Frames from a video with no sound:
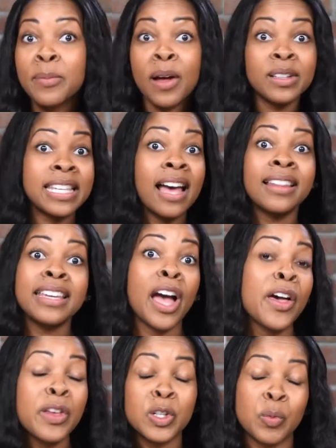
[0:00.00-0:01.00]
about telling
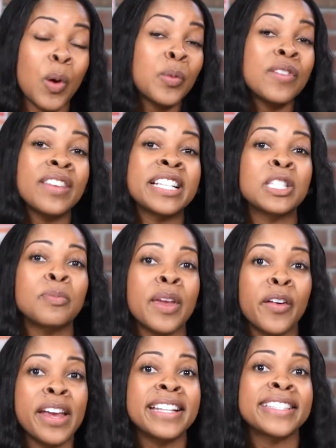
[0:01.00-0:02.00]
others what we've
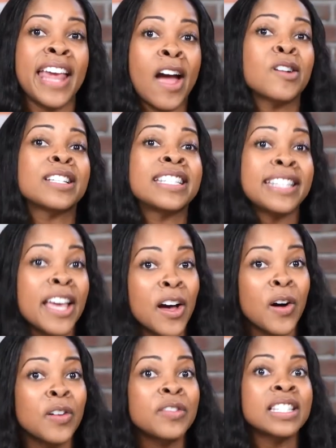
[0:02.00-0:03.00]
experienced
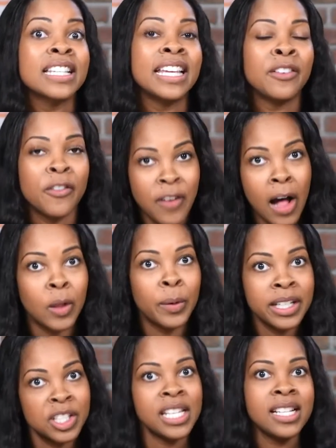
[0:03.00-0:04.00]
ourselves in
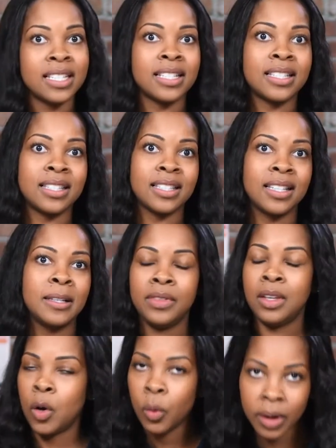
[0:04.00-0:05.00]
following Jesus. No